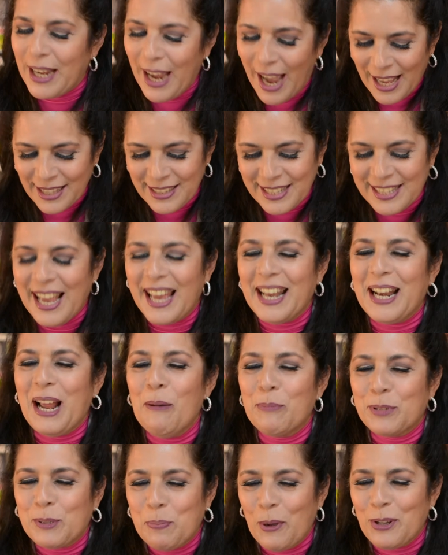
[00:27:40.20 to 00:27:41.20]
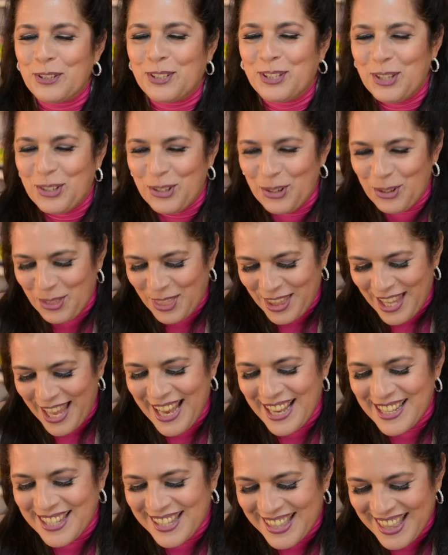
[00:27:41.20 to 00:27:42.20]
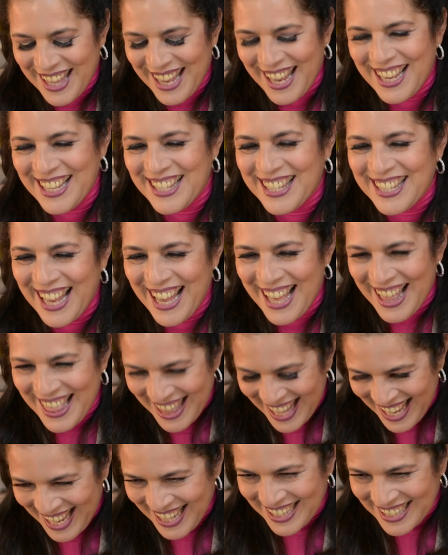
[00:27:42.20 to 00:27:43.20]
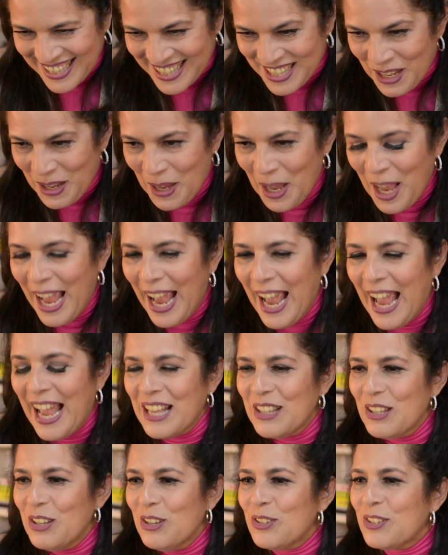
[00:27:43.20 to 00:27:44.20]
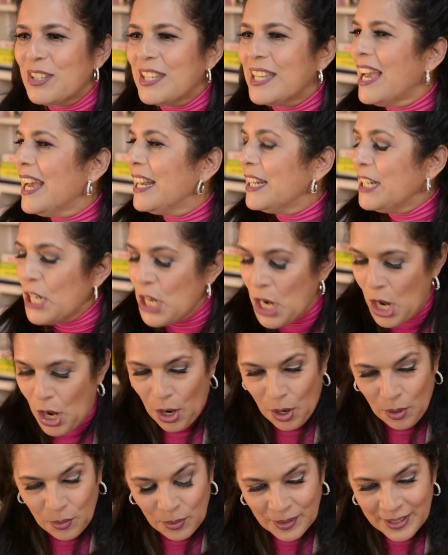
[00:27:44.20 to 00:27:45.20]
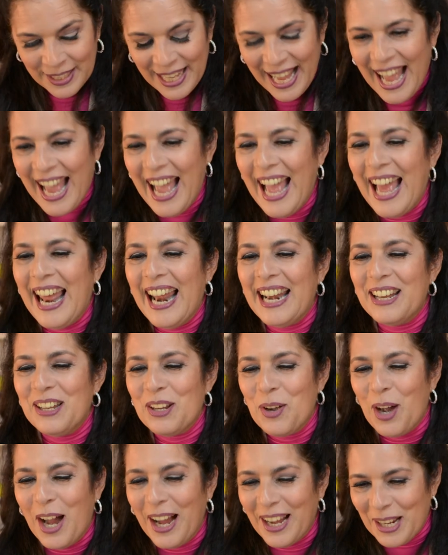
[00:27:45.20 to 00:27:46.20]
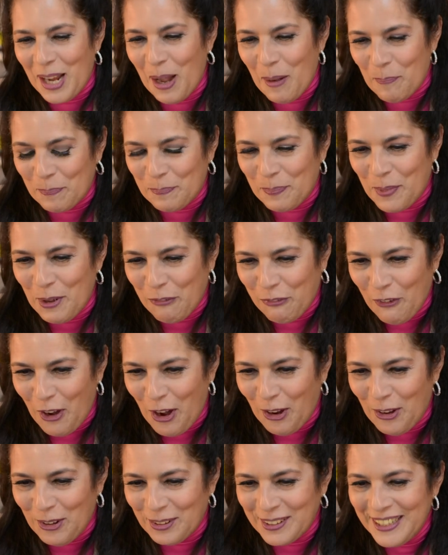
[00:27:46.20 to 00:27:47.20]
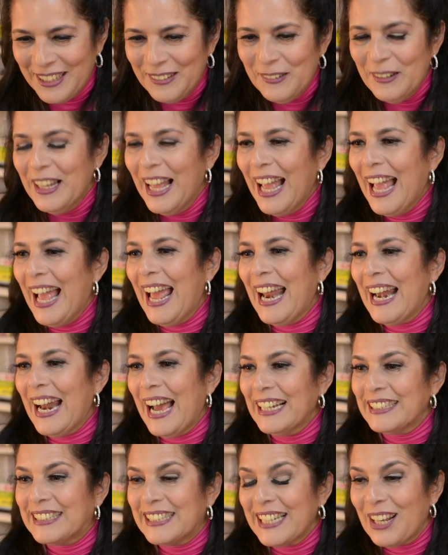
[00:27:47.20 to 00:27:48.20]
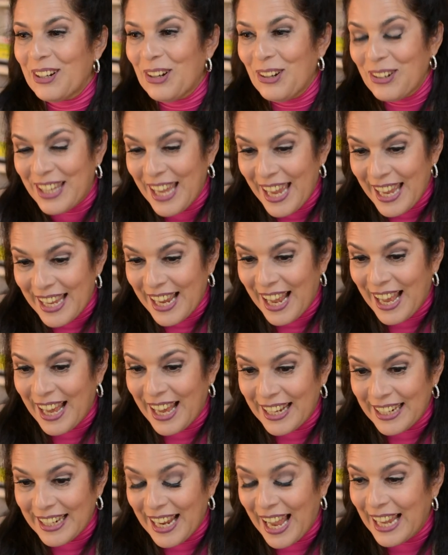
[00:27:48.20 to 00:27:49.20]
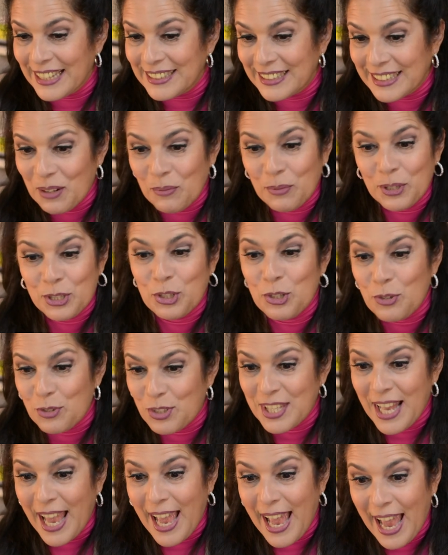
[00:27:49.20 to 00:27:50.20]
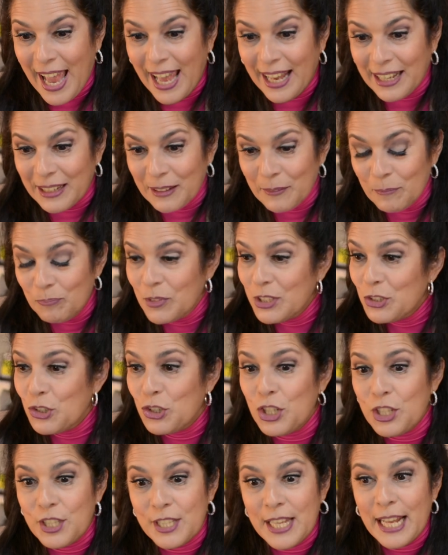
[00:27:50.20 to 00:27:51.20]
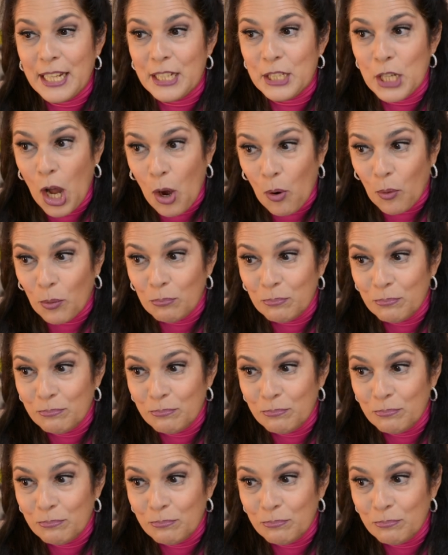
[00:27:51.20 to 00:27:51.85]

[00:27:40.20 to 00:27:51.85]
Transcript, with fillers: God said I'm supposed to do this, this, and this. And you said no. And you hung up the phone. And I said, okay, God, I did what you said. She said, no,